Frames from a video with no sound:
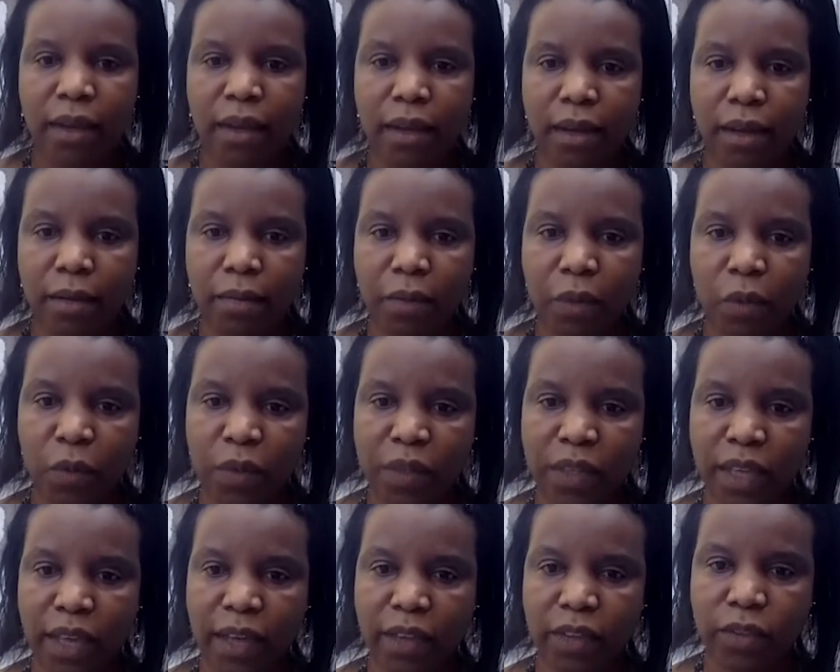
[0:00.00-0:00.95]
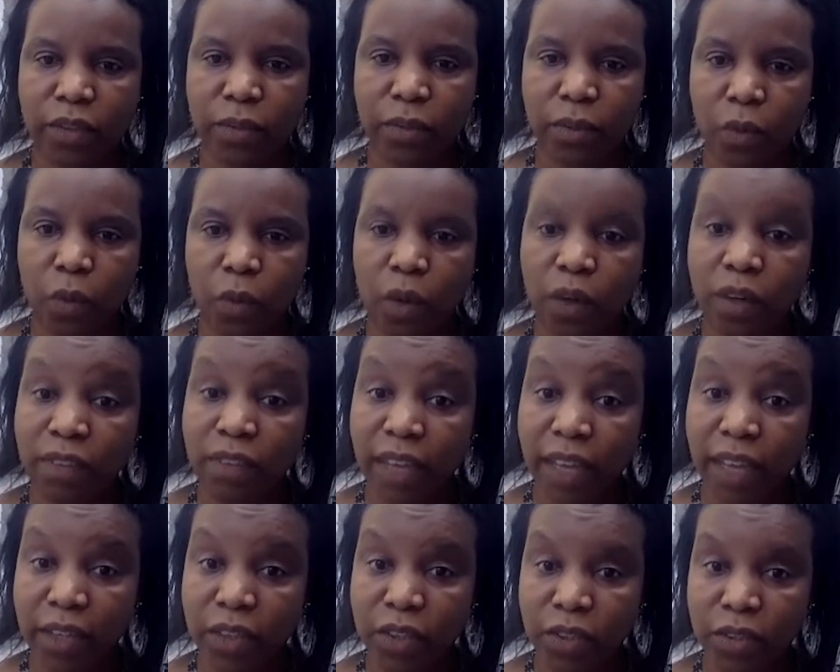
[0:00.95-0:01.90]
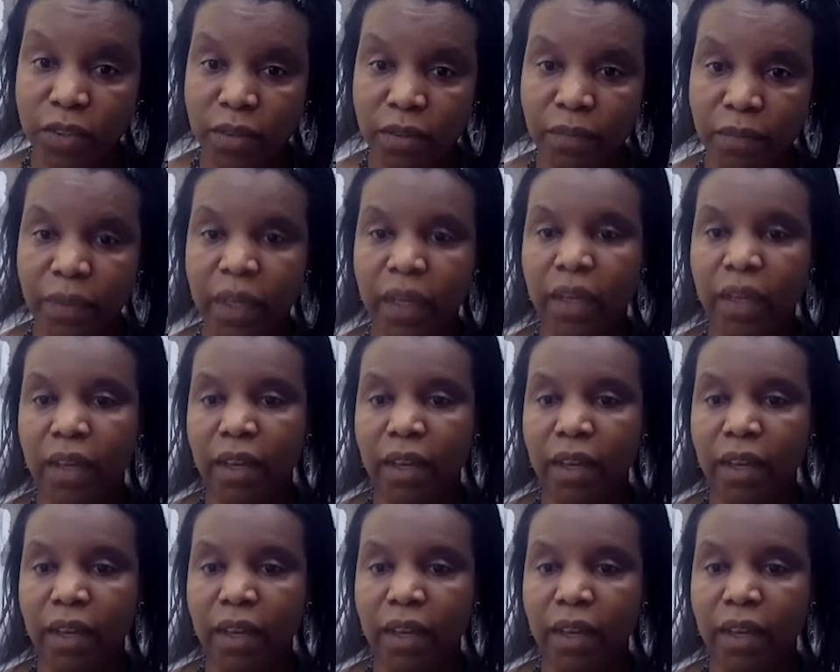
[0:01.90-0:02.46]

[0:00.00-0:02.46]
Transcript: um, with the actual qualification